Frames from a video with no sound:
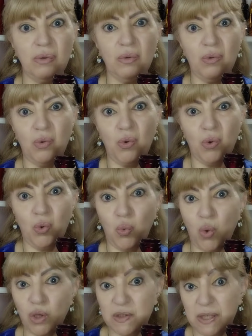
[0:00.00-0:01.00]
who
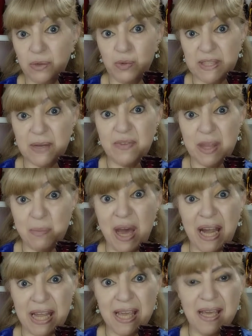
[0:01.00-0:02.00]
was receiving the
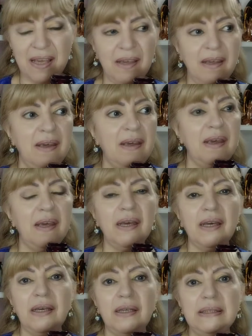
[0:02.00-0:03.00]
money
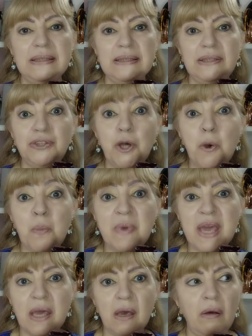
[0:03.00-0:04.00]
uh, told
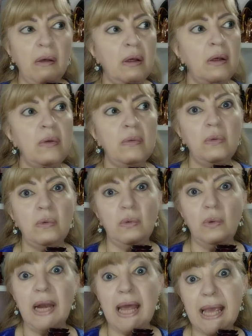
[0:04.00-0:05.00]
me, "Oh,
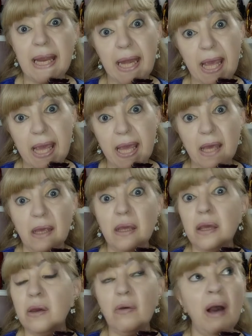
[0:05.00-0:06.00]
lady,
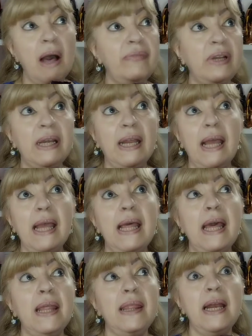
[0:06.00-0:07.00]
you have an,
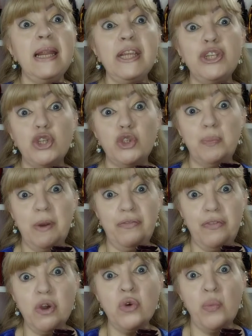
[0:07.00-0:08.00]
a delicious
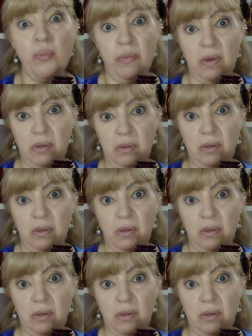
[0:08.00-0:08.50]
perfume."